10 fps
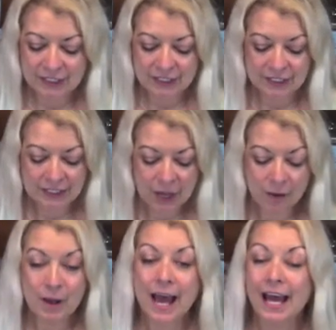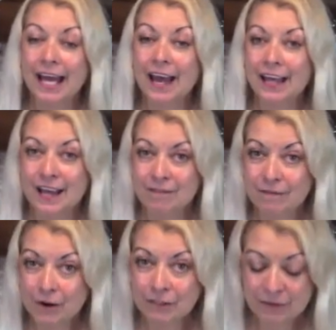So,
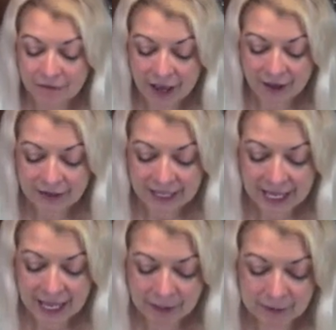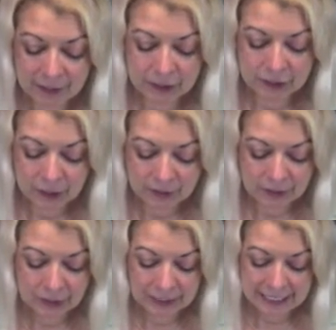first of all, I'm going to show it
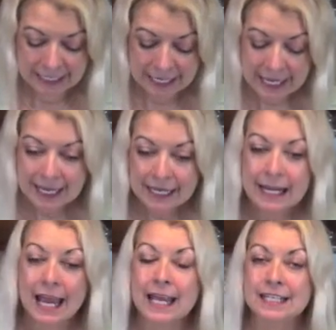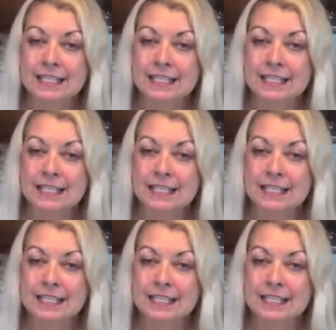to you again and